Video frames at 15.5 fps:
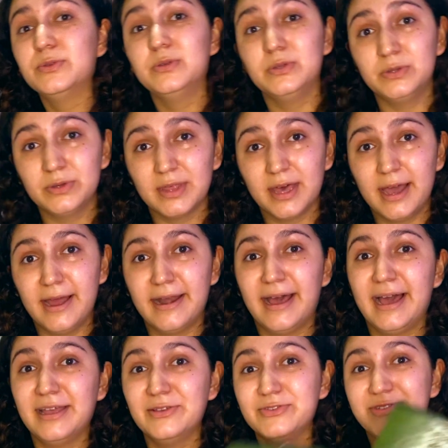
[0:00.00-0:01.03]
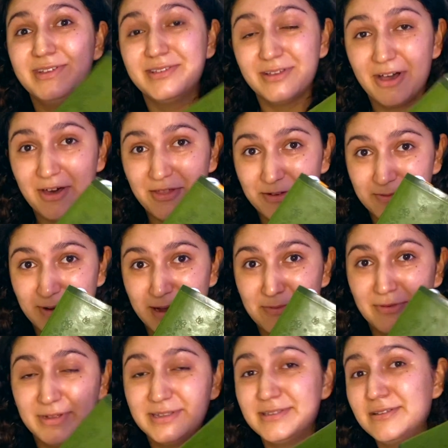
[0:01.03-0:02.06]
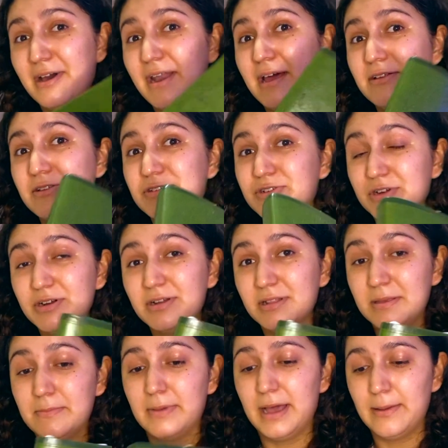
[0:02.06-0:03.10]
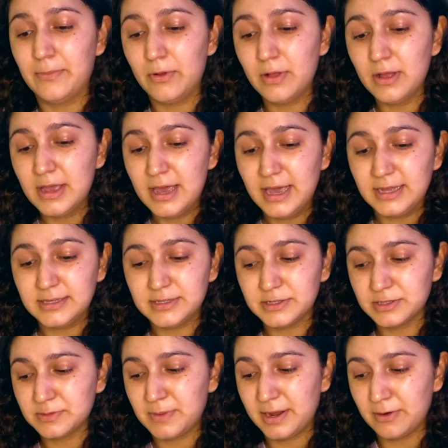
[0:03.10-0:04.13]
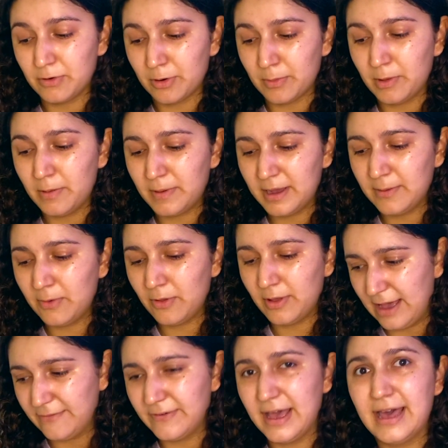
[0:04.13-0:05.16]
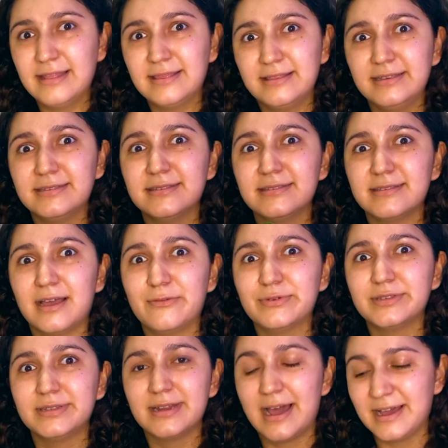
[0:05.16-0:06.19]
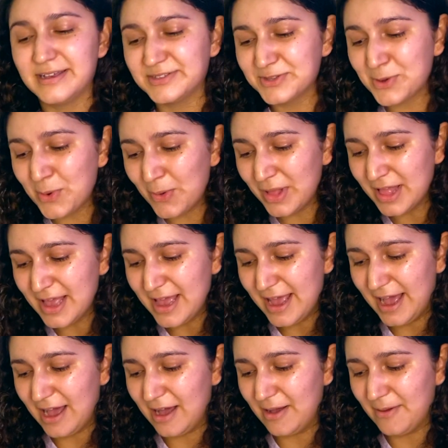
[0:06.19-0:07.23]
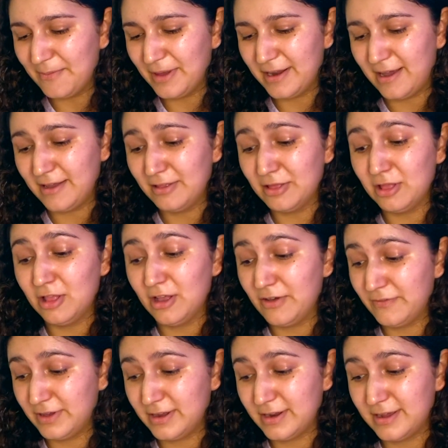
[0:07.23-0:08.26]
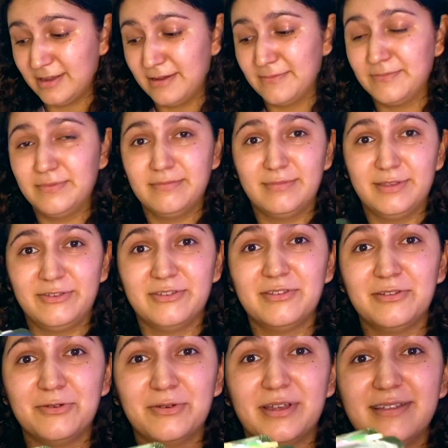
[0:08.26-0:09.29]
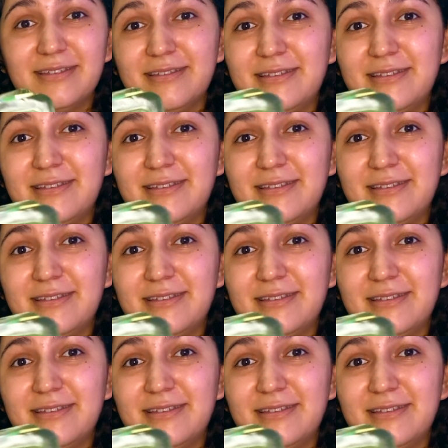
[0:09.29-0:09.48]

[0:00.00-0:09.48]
to do that, I use this other Bible. It's not a journaling Bible, it's just my normal Bible. I've had this since I was in high school, and I love it. Just look at the